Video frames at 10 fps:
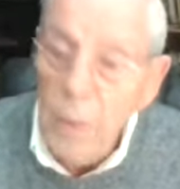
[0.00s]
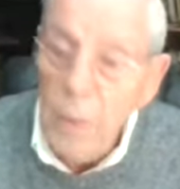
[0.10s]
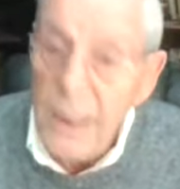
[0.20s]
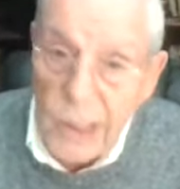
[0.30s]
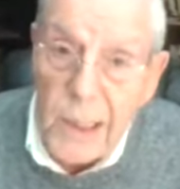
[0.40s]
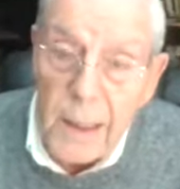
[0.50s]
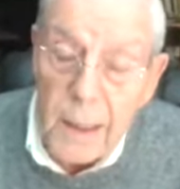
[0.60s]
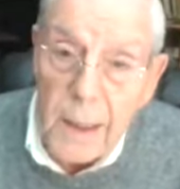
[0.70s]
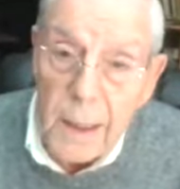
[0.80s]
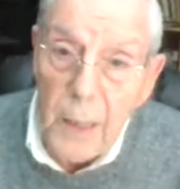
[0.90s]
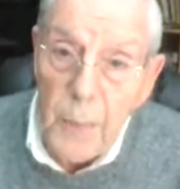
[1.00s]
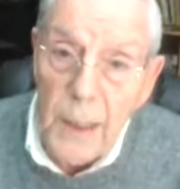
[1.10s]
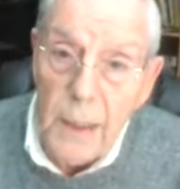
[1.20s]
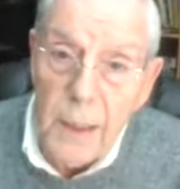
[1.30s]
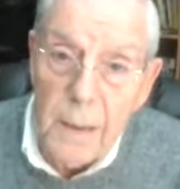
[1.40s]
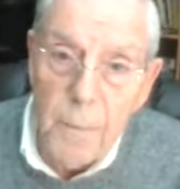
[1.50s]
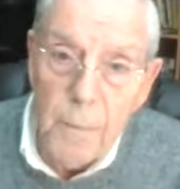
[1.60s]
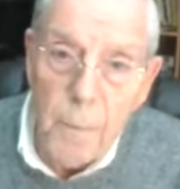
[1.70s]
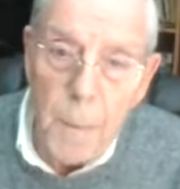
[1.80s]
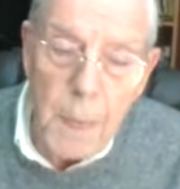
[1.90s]
best, I mean.
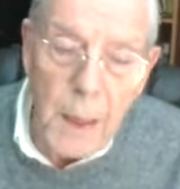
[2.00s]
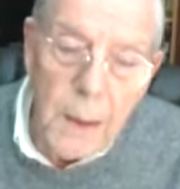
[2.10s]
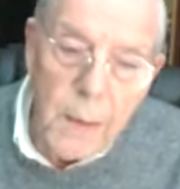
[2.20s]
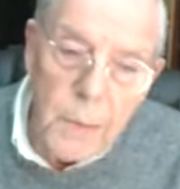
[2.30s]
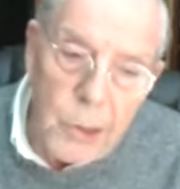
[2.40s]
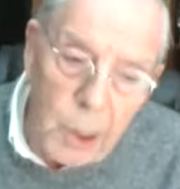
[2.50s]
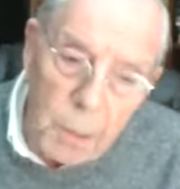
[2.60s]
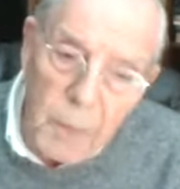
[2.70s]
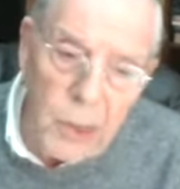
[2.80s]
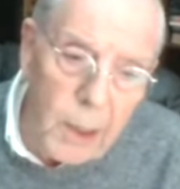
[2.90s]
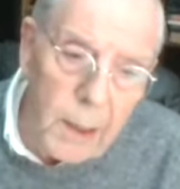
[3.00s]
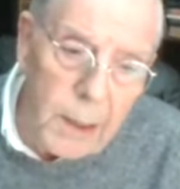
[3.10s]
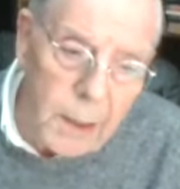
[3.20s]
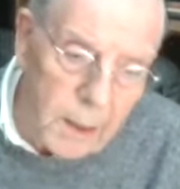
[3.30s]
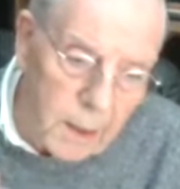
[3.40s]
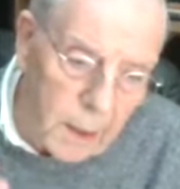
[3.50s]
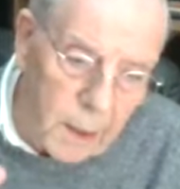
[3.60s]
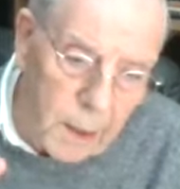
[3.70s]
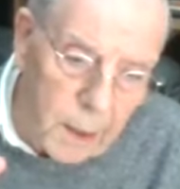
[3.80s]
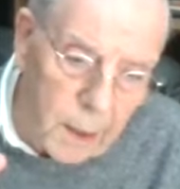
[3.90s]
Some of us like
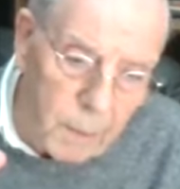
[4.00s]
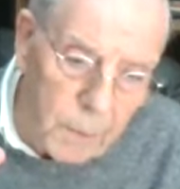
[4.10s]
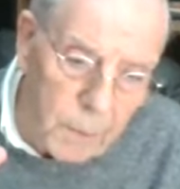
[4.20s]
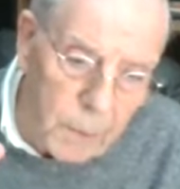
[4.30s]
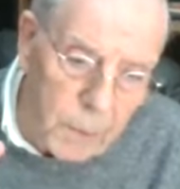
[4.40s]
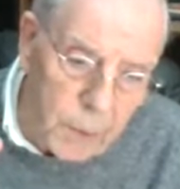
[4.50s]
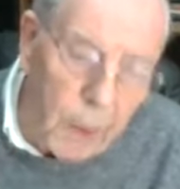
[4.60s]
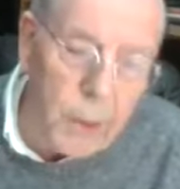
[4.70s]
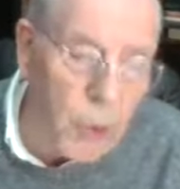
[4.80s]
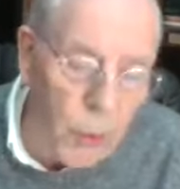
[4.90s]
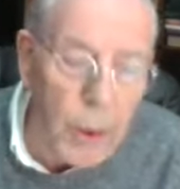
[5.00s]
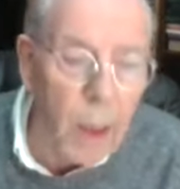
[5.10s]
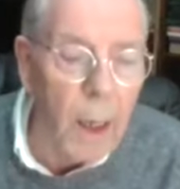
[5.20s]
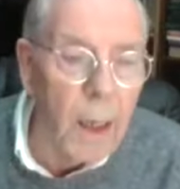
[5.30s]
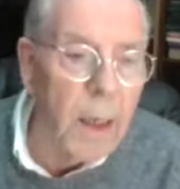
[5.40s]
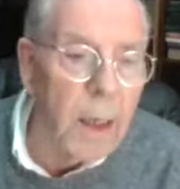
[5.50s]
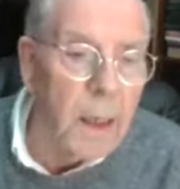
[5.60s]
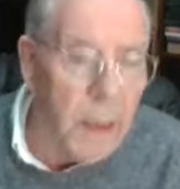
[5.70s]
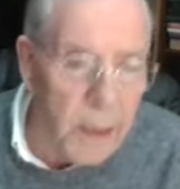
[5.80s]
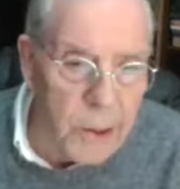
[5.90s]
um, doctrinal
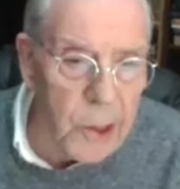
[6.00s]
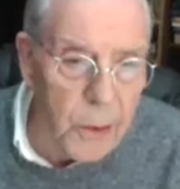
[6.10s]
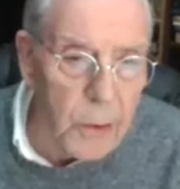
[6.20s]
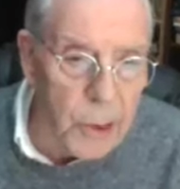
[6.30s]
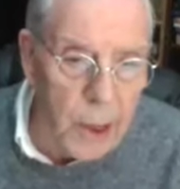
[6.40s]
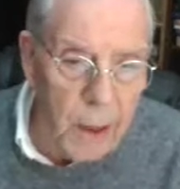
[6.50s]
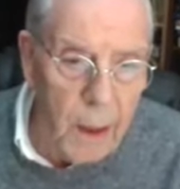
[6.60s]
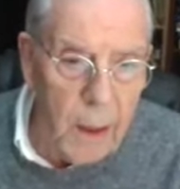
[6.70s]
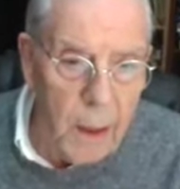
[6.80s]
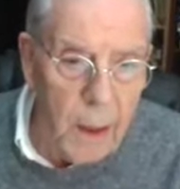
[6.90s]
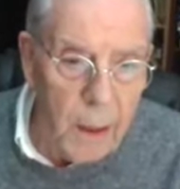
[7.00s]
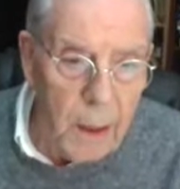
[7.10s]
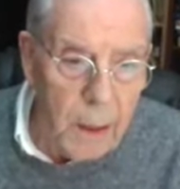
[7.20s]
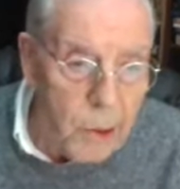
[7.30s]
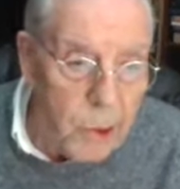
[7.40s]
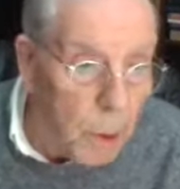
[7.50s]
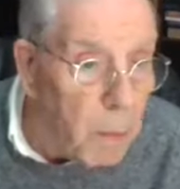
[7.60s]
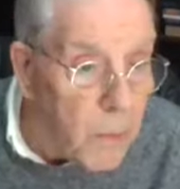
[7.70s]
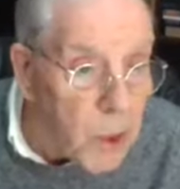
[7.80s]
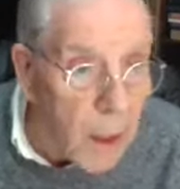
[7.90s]
issues.
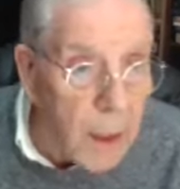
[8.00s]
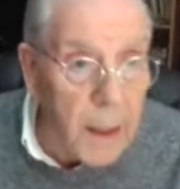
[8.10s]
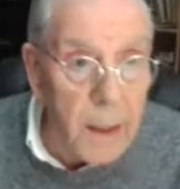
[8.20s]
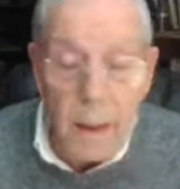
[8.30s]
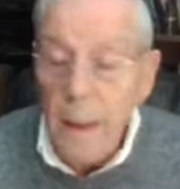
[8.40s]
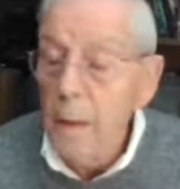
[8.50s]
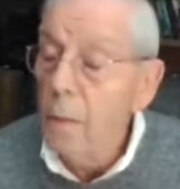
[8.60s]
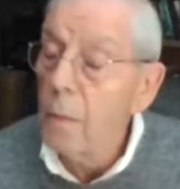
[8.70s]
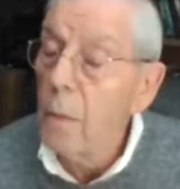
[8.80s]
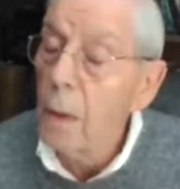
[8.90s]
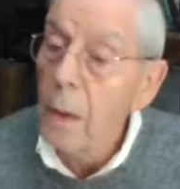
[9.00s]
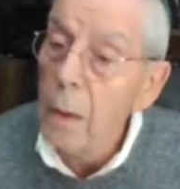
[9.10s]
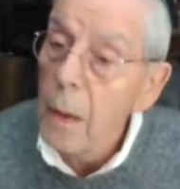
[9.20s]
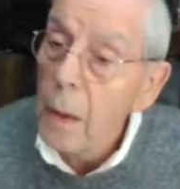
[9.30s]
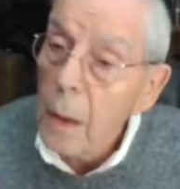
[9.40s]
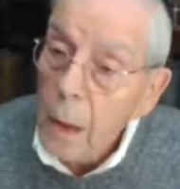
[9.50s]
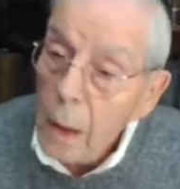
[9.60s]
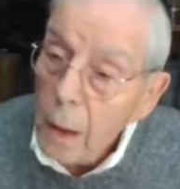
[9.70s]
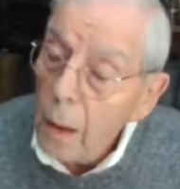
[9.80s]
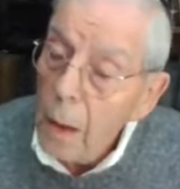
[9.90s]
Some of us like uh, more
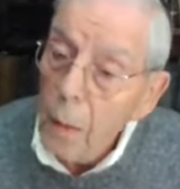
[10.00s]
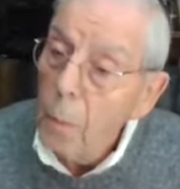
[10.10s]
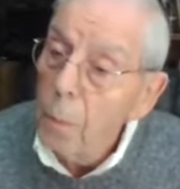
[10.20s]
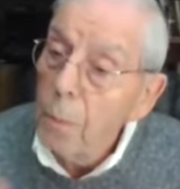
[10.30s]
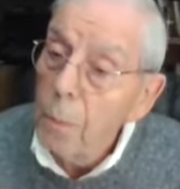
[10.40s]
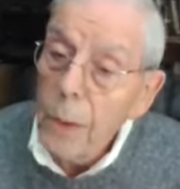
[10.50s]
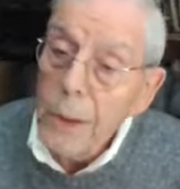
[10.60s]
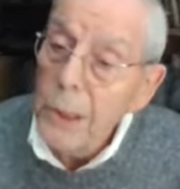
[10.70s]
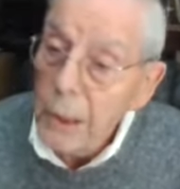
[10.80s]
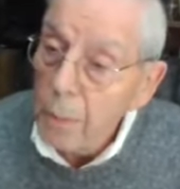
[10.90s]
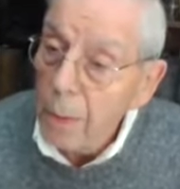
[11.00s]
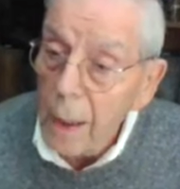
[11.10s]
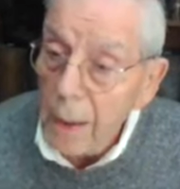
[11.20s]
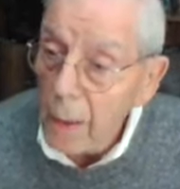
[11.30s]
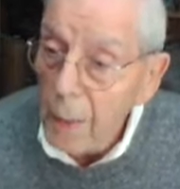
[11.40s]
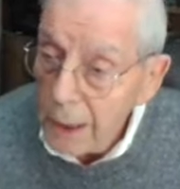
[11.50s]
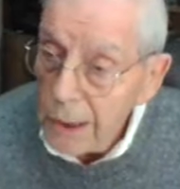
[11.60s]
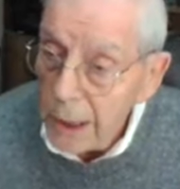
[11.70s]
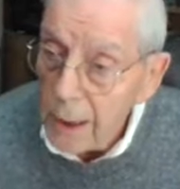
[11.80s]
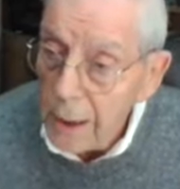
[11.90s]
uh, preaching,
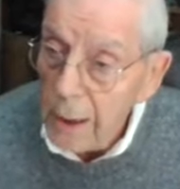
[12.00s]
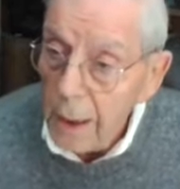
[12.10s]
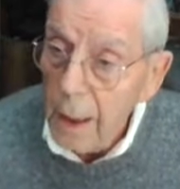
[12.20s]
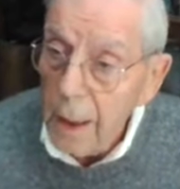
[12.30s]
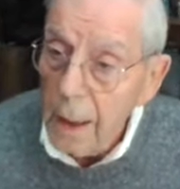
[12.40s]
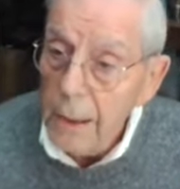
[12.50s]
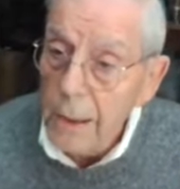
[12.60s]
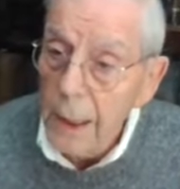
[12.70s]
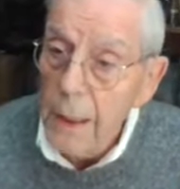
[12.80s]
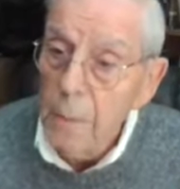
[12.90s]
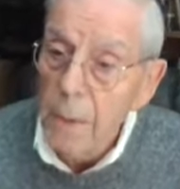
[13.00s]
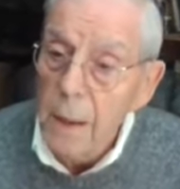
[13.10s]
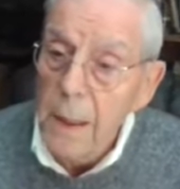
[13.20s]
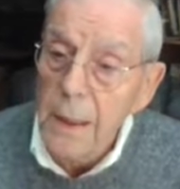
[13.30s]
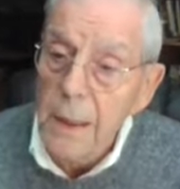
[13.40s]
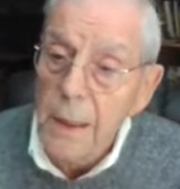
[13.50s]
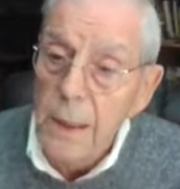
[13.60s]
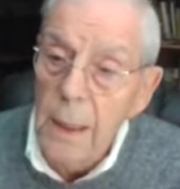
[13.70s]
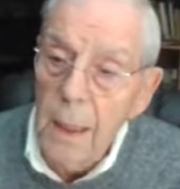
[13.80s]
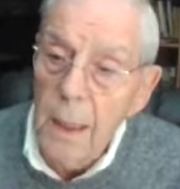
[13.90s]
proclamation uh, type
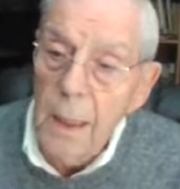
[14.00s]
things.